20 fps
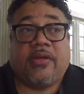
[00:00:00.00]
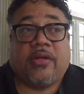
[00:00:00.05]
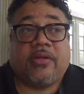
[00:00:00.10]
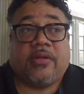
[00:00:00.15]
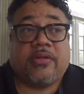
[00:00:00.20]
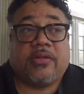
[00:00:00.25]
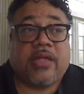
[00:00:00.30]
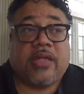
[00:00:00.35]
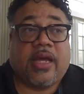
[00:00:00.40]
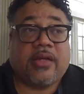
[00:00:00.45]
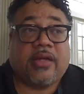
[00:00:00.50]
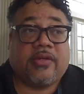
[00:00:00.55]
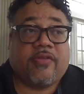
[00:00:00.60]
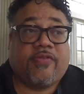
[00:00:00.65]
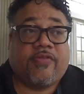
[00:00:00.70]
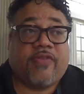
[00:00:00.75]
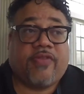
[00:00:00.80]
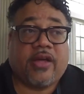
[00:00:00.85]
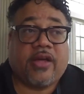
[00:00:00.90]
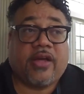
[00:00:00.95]
Dr.
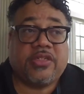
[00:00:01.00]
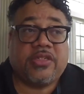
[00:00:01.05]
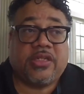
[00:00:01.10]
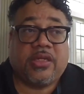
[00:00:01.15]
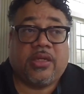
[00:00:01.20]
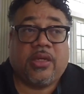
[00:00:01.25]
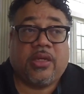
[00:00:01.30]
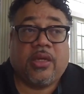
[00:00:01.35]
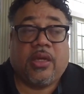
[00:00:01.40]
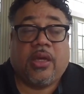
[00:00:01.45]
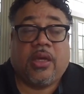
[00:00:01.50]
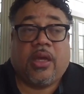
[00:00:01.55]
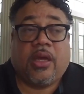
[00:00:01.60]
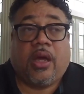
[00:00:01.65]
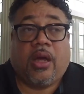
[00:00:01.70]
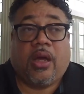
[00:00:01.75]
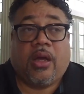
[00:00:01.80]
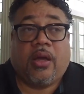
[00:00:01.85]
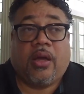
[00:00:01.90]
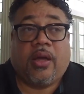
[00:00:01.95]
Fauci
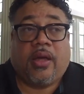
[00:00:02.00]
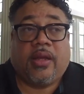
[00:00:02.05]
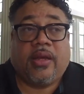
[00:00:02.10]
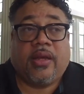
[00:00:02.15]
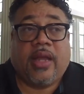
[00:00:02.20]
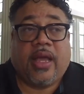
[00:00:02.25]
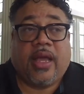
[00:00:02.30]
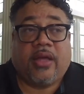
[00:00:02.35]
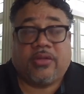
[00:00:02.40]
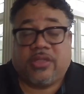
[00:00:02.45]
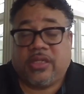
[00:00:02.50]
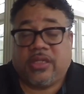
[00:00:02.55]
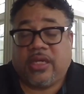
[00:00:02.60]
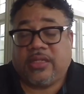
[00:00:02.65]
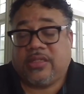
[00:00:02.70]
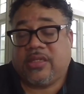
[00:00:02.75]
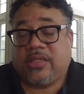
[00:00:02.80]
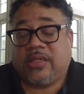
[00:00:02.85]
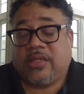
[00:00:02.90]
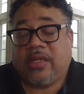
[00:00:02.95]
announced
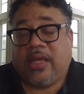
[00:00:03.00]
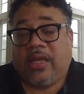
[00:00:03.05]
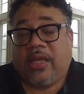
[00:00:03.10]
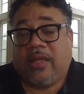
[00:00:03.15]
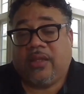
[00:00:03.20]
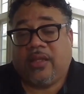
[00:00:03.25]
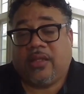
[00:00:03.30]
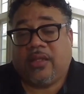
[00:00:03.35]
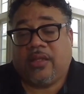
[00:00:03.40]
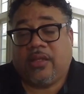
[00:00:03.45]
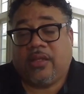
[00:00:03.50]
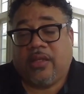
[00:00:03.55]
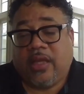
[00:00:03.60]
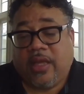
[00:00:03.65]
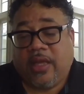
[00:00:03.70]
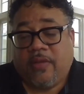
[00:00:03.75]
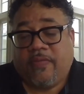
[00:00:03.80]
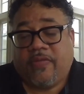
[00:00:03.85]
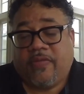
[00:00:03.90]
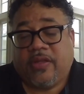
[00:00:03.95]
yesterday
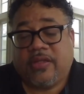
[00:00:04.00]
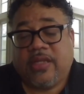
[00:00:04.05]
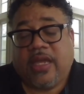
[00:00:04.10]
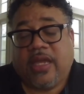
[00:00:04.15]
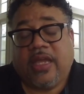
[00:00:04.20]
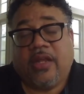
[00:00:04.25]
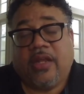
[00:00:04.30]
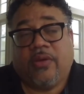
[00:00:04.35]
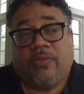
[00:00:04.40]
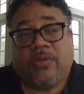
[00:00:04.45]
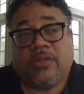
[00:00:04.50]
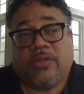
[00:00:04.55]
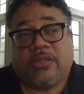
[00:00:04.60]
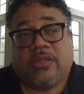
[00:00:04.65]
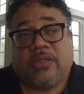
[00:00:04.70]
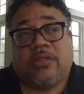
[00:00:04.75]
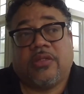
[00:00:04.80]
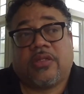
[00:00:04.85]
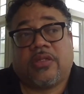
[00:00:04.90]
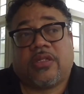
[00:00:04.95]
that the data was
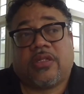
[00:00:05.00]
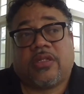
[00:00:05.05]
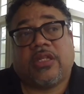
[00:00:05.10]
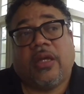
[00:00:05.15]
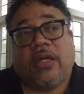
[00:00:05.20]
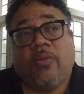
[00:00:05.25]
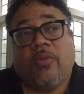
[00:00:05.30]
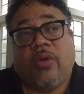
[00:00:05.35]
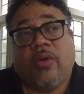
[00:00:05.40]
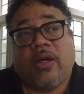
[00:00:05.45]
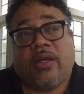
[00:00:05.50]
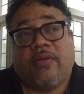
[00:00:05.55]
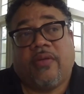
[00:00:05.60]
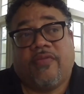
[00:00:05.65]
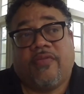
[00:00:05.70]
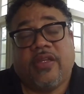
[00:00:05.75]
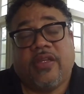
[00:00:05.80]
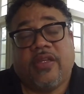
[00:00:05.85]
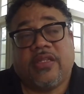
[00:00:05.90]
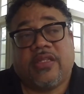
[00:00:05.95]
somewhat
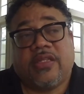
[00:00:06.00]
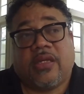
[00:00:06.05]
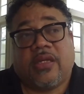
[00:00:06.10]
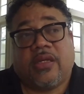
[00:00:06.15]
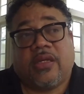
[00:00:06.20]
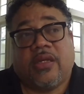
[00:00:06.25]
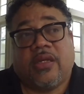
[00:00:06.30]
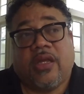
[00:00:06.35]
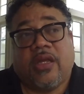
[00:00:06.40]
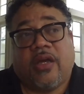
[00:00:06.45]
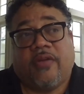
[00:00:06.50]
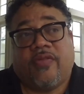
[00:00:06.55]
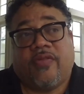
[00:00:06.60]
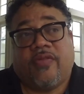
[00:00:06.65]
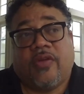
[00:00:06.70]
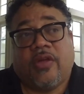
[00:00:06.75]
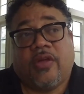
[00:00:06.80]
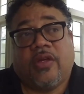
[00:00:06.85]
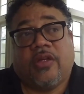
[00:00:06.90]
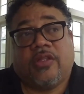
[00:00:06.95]
convincing enough
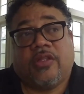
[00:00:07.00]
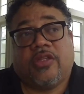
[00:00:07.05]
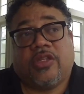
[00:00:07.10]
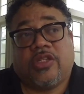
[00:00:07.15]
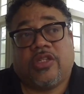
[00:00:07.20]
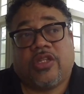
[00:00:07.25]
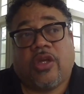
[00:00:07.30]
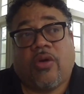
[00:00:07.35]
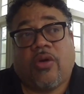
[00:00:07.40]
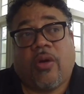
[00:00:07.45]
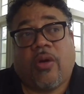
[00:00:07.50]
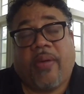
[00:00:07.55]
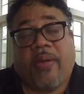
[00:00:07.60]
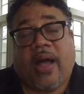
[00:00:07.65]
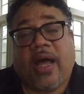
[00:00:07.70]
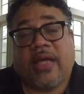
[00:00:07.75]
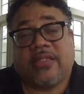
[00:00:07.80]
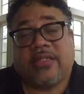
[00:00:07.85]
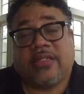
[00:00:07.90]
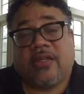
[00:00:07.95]
to show a
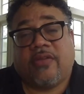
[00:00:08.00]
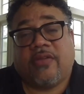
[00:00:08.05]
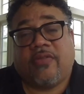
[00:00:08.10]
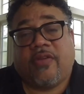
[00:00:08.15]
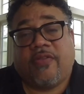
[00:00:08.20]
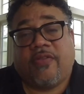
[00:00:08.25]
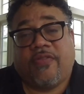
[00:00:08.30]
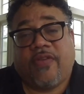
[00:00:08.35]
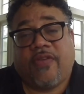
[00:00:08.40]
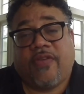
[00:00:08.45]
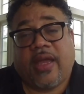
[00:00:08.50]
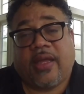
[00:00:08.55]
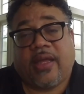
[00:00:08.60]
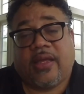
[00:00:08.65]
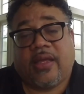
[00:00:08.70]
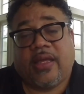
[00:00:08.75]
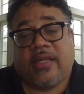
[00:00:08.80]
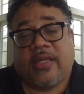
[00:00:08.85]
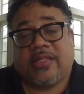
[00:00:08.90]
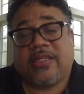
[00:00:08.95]
positive effect.
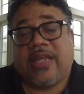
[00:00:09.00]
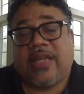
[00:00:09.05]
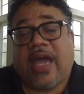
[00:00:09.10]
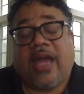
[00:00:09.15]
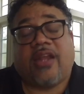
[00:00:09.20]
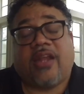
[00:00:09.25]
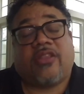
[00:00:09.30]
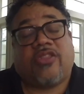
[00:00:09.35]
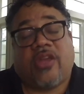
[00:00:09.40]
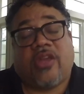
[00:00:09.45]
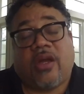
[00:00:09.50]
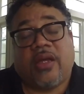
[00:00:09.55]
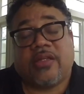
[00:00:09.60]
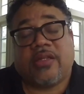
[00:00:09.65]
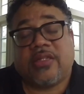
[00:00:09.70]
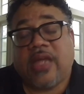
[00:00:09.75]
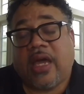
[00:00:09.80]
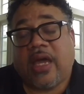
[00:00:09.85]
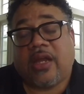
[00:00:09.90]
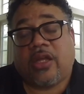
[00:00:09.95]
It's not
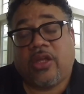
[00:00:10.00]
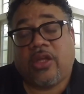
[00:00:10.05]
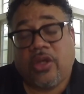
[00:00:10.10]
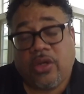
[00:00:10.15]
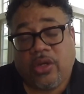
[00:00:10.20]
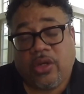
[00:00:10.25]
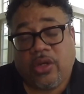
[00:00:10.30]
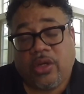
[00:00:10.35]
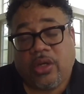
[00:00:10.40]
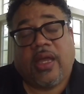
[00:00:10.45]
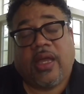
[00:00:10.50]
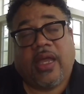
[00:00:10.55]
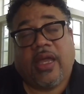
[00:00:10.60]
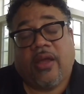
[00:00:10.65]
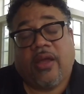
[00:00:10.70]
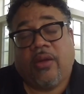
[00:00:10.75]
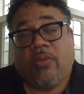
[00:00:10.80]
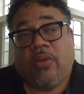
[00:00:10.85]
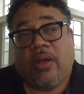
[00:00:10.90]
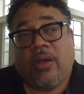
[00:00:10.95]
a cure,
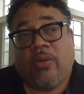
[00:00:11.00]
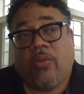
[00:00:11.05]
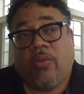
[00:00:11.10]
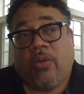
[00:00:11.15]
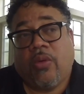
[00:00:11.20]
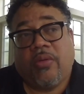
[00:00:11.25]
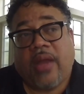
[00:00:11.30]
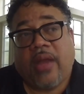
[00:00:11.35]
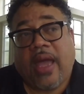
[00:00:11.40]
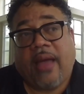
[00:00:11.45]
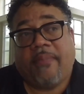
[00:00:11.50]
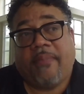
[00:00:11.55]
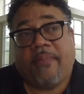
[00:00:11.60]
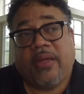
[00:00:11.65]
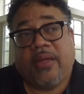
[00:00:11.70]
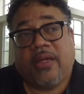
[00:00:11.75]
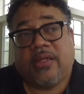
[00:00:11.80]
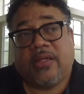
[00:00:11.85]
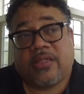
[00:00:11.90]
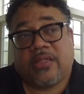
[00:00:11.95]
and it will not be
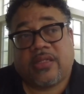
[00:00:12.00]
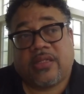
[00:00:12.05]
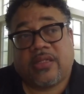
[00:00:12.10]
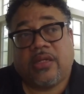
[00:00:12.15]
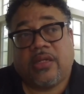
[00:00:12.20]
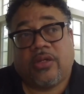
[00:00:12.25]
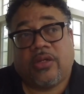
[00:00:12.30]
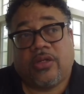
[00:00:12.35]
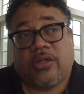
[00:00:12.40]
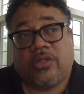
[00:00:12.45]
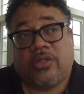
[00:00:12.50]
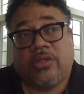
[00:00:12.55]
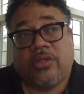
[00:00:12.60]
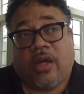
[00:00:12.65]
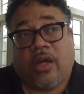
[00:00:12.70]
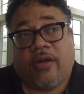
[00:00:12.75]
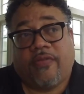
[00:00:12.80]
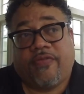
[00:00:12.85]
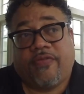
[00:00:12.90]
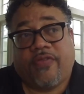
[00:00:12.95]
considered
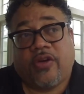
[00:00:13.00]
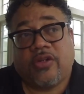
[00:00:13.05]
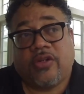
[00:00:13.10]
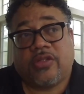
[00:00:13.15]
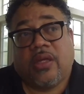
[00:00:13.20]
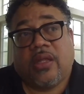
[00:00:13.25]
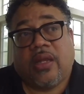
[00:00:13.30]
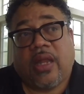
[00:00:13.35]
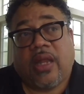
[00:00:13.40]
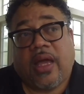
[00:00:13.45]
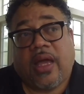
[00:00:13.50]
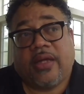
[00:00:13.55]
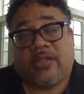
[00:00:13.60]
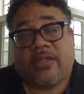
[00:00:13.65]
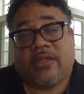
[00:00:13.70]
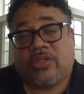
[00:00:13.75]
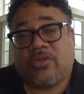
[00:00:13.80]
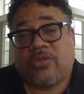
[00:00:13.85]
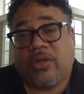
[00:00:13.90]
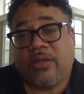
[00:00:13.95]
a first-line
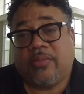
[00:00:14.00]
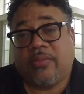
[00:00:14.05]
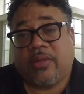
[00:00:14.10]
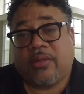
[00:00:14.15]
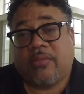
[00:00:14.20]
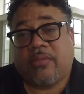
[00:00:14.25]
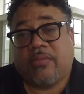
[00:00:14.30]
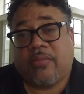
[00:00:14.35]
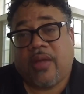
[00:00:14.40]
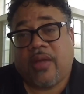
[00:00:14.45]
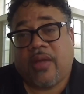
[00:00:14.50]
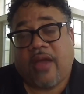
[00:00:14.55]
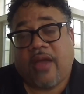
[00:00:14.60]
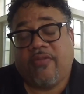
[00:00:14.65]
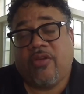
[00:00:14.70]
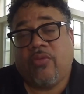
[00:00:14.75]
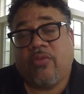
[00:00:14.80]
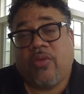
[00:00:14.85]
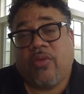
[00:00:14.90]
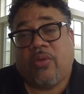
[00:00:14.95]
treatment.
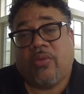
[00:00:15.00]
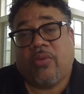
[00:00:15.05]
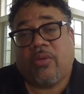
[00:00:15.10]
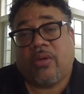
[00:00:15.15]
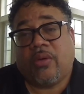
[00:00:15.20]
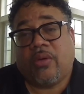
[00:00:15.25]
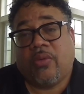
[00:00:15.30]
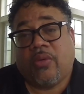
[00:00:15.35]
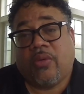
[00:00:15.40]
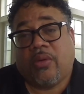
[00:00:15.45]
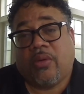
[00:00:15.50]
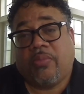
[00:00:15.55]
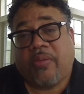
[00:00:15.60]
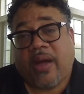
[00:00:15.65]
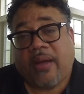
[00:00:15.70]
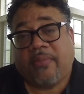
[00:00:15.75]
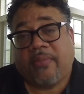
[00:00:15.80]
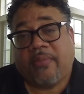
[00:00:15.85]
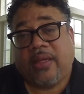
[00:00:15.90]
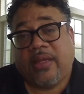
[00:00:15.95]
Everyone will
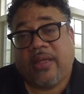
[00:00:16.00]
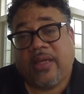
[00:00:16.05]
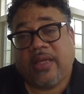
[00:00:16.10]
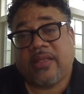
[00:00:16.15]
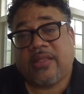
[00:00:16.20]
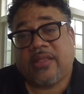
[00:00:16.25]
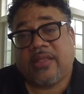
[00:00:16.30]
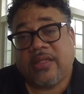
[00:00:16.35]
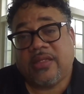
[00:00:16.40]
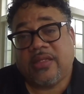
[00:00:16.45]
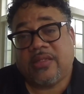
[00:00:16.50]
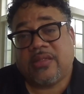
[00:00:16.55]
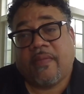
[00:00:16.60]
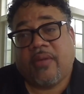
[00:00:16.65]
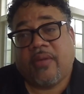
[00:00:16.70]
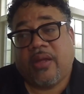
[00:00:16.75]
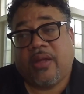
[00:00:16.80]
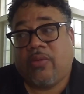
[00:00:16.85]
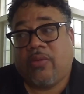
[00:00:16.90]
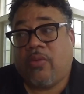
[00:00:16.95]
probably get this,
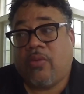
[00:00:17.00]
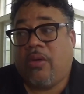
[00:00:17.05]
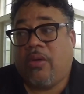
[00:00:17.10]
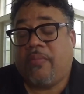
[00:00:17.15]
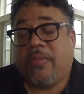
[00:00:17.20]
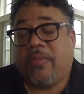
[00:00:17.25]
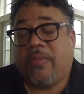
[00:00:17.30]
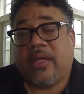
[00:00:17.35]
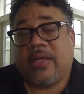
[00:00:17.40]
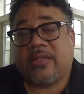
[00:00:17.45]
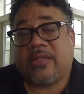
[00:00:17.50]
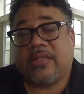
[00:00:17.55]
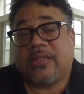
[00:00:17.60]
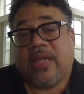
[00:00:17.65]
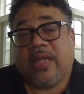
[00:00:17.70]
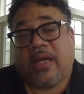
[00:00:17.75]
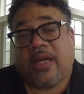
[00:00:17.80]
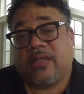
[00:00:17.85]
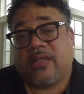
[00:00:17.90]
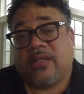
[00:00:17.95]
but it's
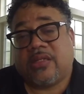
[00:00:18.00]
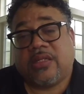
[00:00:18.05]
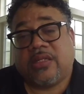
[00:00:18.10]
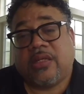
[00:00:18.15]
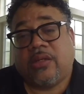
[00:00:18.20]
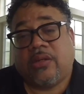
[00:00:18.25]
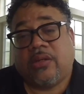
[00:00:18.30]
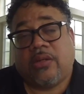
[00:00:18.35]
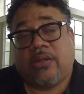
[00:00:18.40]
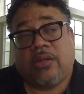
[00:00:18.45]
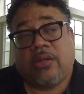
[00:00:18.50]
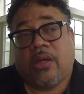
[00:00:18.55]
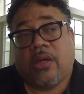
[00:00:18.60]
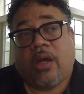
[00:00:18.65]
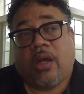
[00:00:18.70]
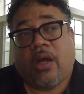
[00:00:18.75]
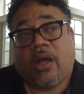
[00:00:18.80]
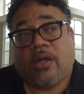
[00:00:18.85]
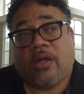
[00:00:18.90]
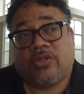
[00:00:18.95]
not considered
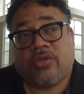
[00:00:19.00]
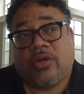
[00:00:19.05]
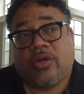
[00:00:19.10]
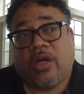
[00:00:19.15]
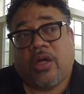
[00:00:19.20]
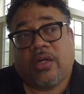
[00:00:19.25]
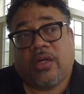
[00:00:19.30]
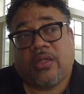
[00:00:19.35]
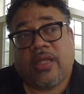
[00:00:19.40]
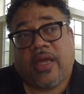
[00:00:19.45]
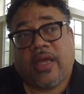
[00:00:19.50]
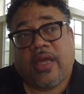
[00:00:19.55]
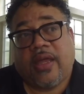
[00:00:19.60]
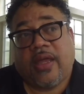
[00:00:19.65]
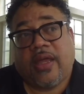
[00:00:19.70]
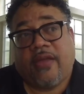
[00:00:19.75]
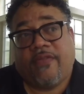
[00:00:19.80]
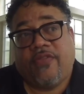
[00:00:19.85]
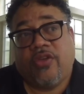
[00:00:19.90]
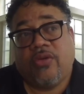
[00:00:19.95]
a drug that
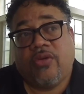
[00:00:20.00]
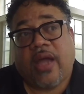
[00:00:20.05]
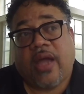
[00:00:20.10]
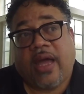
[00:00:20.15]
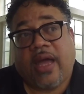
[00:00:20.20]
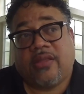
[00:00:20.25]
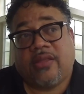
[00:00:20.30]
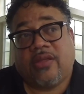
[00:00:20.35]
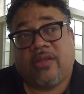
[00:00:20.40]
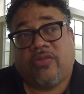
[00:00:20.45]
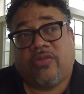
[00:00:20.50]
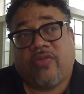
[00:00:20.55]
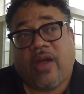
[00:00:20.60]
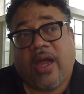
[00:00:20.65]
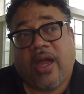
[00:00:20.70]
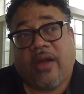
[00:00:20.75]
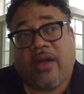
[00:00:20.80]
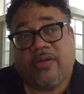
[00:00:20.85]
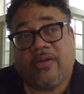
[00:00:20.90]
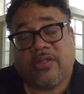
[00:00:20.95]
if you got this
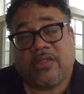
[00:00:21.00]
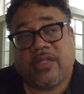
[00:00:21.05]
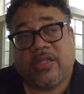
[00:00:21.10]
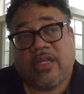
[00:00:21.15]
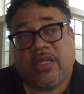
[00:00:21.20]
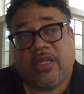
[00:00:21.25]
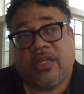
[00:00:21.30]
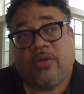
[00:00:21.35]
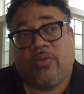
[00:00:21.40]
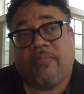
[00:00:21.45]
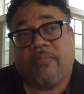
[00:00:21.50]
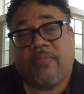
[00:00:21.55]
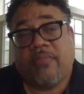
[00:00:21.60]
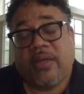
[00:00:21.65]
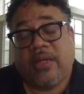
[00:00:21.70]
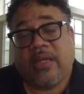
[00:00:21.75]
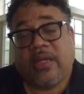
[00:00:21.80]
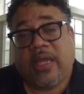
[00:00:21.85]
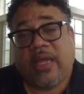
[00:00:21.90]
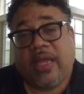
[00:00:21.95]
virus, that it will
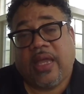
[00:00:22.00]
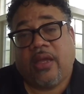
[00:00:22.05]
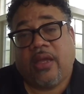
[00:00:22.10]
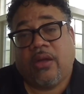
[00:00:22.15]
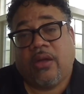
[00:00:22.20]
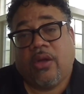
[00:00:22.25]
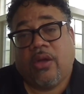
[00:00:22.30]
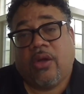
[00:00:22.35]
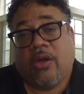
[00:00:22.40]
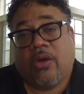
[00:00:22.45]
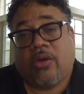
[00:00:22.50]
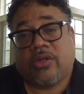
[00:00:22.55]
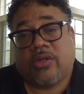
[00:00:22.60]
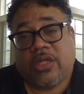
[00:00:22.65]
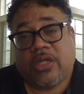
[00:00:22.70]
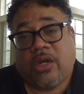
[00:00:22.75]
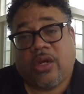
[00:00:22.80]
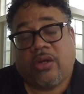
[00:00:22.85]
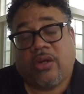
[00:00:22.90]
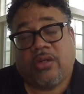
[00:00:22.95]
mitigate or
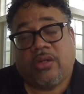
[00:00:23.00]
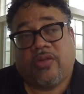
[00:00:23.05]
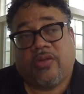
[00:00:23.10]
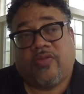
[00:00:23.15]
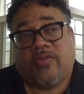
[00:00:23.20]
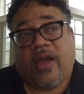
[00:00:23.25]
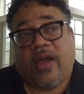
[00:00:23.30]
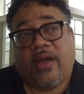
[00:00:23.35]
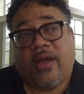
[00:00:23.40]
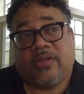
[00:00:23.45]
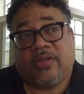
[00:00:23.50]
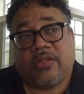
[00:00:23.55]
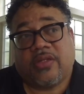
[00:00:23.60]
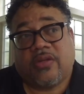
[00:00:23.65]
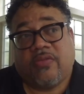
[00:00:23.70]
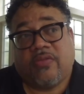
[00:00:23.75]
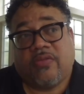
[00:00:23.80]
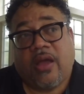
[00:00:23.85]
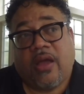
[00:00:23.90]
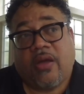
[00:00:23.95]
turn this virus
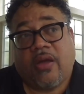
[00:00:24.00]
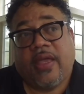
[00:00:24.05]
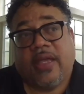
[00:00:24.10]
around.